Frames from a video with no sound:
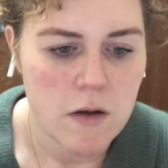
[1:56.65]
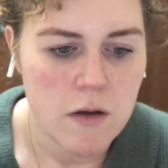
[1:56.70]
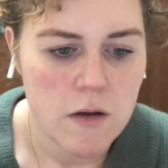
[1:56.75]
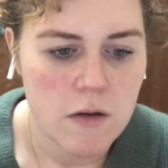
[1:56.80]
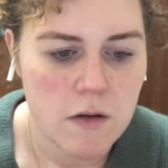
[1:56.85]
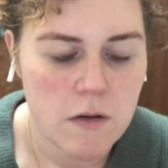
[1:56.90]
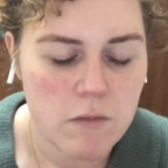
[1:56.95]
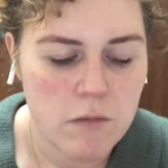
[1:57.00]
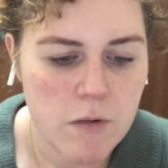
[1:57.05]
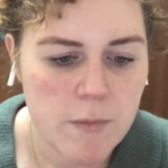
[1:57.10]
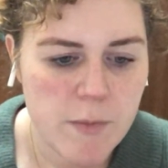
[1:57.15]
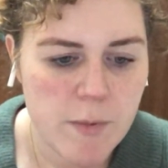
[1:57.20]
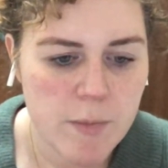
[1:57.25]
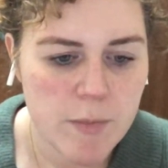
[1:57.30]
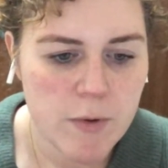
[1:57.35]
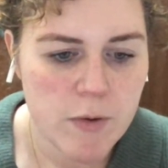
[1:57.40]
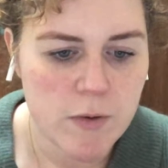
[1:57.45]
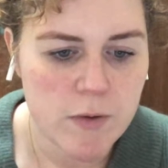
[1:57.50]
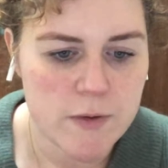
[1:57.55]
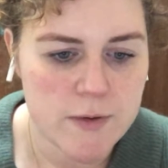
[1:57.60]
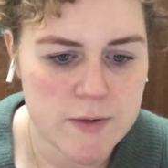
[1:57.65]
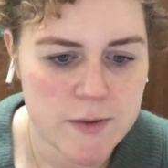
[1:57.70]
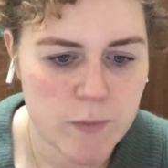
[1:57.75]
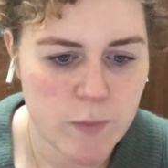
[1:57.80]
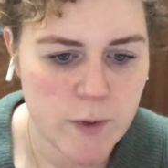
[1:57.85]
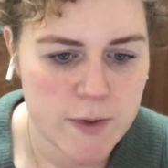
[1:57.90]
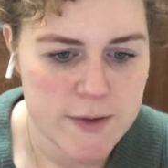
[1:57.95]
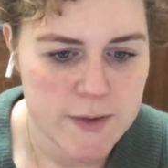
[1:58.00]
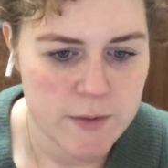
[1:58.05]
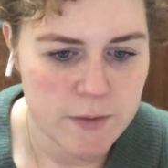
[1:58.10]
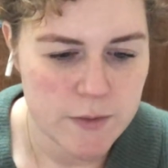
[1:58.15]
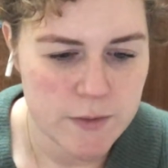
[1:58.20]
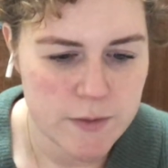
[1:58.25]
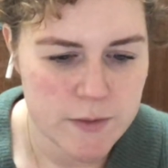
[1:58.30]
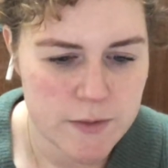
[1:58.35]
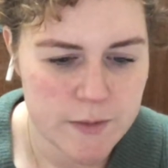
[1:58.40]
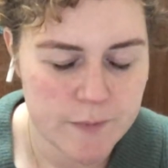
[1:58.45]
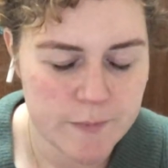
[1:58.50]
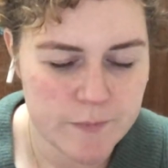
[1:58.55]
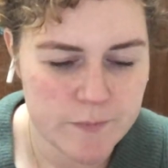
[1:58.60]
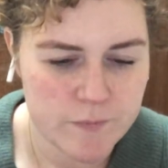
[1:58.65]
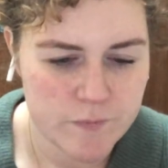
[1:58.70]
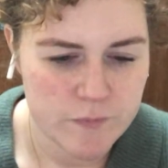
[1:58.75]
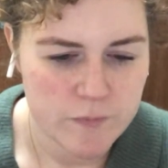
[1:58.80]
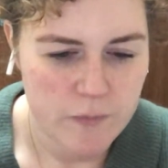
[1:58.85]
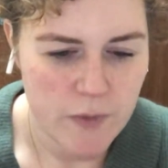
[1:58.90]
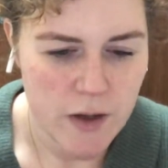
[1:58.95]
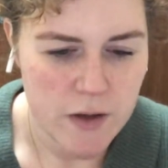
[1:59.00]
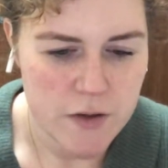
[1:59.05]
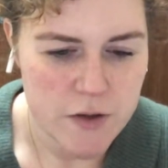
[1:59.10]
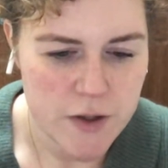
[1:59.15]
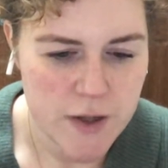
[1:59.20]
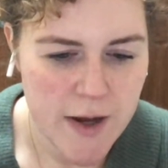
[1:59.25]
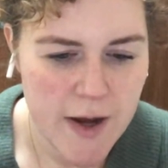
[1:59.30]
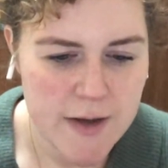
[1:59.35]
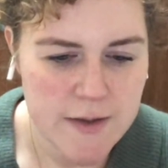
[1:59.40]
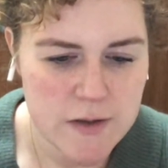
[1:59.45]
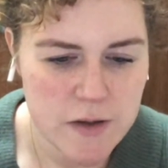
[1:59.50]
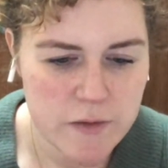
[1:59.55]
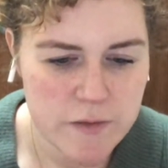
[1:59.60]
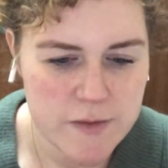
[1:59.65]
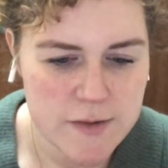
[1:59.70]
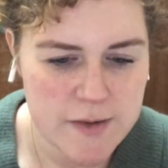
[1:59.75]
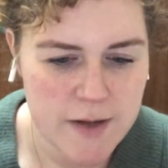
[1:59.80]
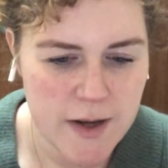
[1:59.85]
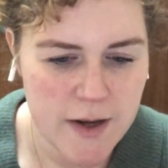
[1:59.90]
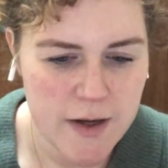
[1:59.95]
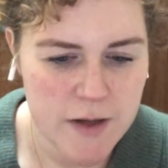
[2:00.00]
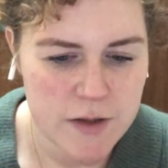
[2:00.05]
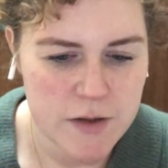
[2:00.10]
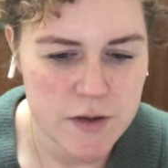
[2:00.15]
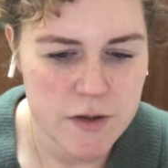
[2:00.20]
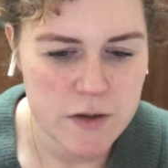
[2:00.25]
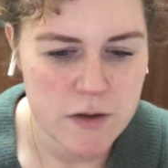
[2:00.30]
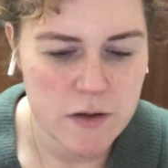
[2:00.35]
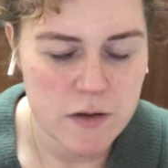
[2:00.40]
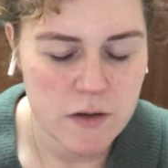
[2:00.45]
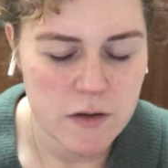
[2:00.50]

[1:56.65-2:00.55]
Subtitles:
The room applauds and whistles. She heads off stage.